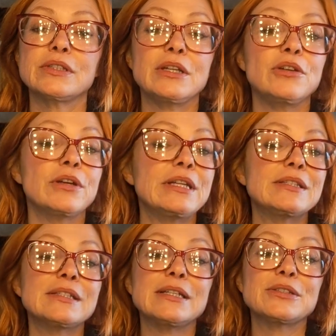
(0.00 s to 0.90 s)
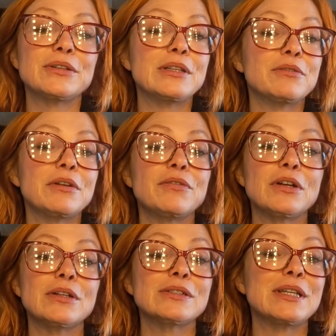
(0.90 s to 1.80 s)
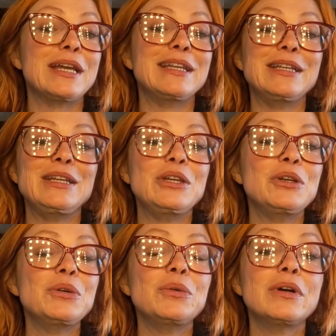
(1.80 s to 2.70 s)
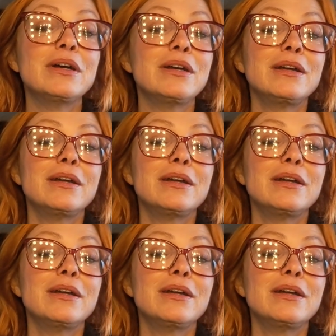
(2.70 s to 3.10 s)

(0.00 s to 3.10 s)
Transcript: and your instincts are in the reverse and you...